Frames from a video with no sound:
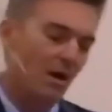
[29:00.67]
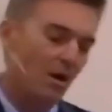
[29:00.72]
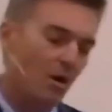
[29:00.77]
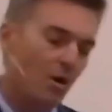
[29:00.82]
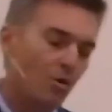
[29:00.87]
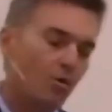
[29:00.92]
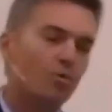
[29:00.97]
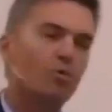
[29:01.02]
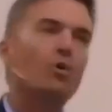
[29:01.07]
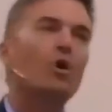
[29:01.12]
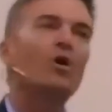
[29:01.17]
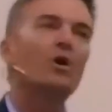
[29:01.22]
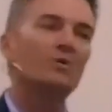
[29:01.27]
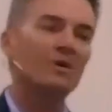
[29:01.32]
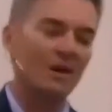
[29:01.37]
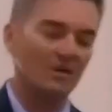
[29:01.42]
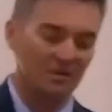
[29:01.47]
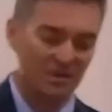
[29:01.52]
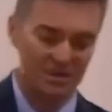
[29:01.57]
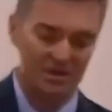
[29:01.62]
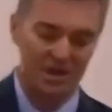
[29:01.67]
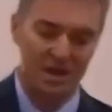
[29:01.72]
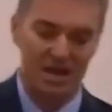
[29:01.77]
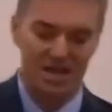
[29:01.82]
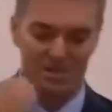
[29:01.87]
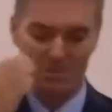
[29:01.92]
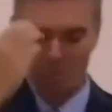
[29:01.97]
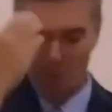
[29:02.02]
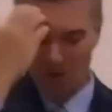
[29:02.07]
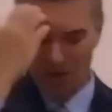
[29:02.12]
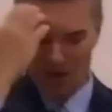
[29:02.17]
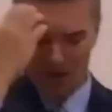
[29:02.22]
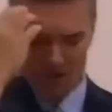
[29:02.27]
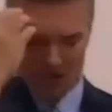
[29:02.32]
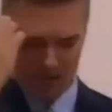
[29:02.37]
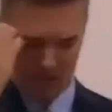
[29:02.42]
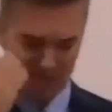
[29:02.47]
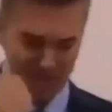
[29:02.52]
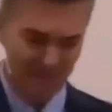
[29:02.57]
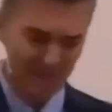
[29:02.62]
wrote about this gospel
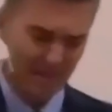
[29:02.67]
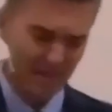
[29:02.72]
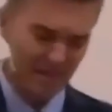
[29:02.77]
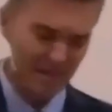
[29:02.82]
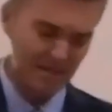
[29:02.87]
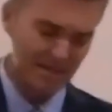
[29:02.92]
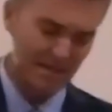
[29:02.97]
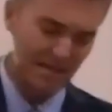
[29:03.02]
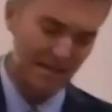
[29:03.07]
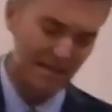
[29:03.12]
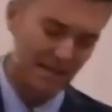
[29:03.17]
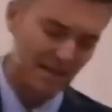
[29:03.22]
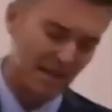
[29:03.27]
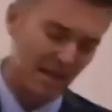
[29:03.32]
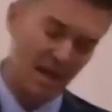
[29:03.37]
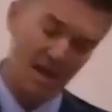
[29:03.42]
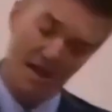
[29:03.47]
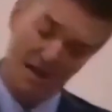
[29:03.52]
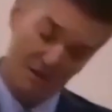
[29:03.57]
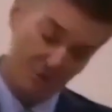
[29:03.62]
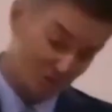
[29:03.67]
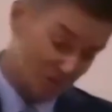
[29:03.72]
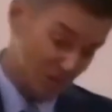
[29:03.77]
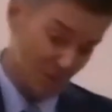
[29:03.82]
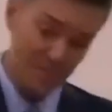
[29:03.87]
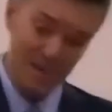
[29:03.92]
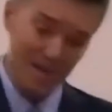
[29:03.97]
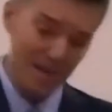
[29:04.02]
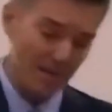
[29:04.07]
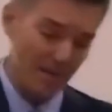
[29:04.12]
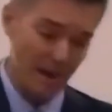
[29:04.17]
logic. He said, you know, somebody